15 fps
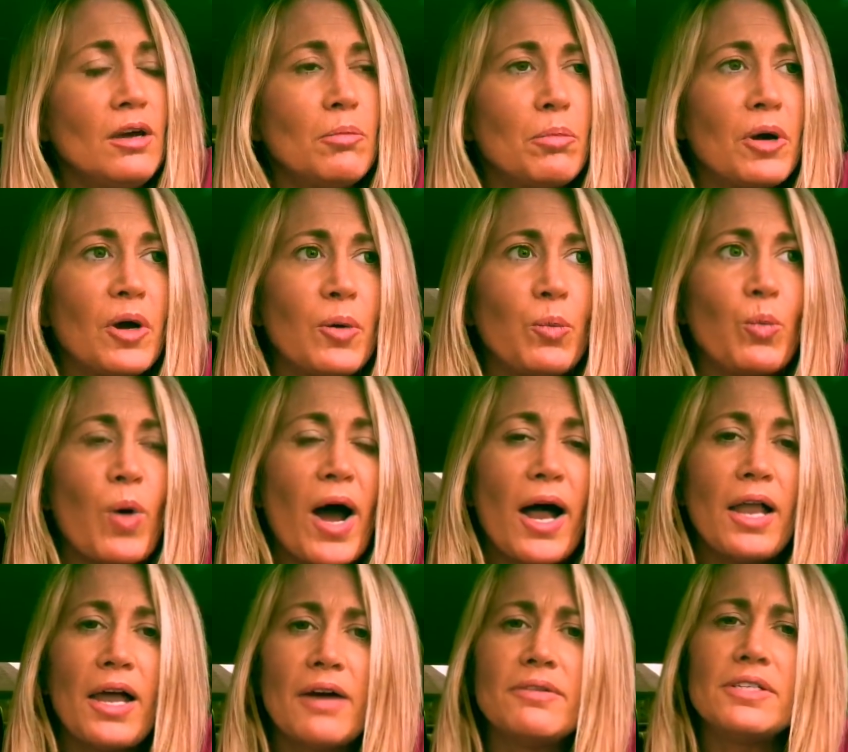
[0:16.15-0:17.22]
But while
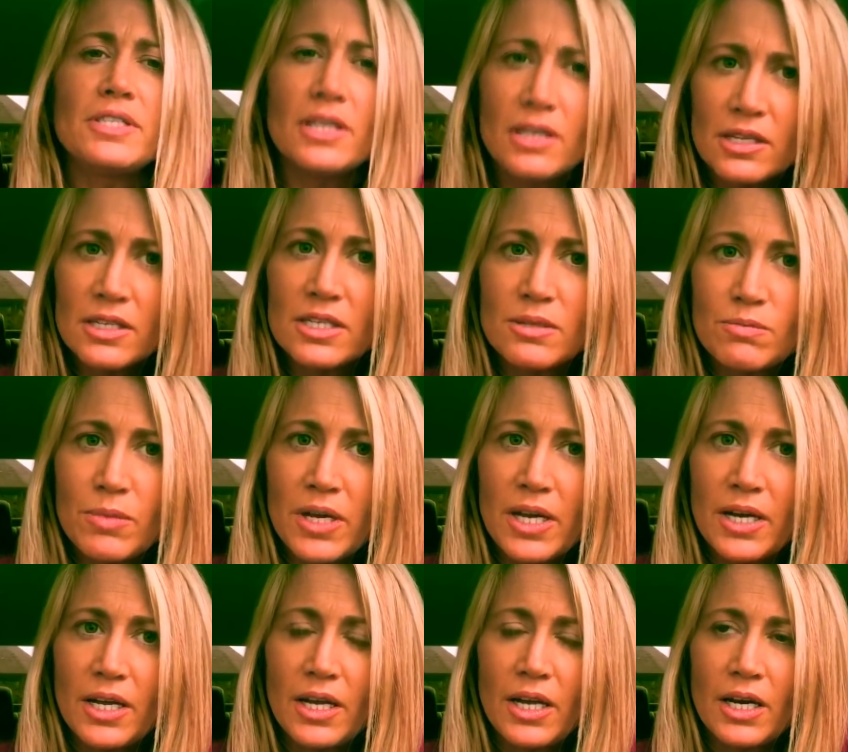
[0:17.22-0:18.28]
I was in this
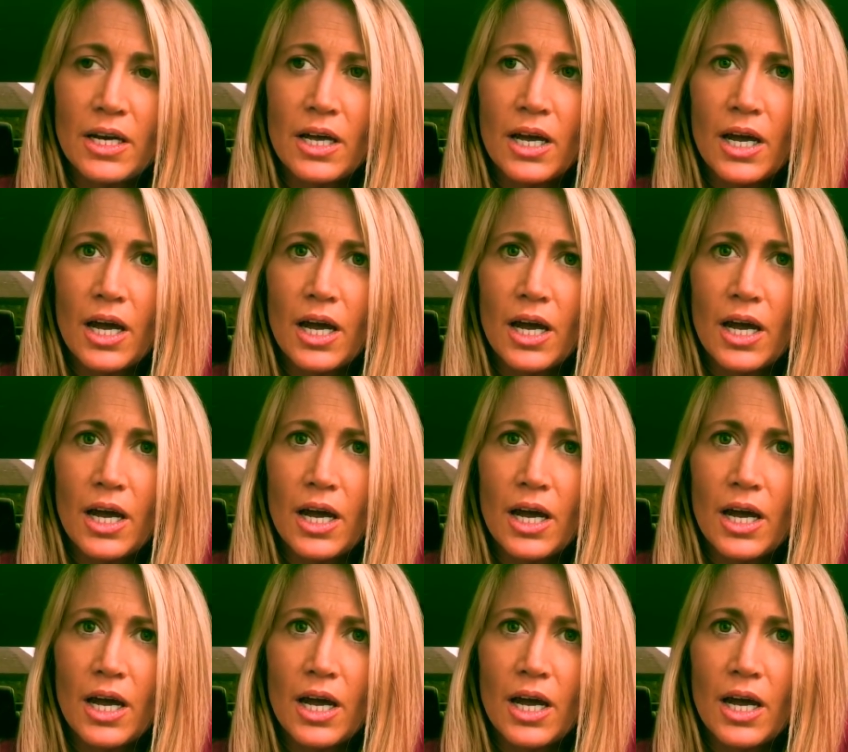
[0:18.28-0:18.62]
meeting,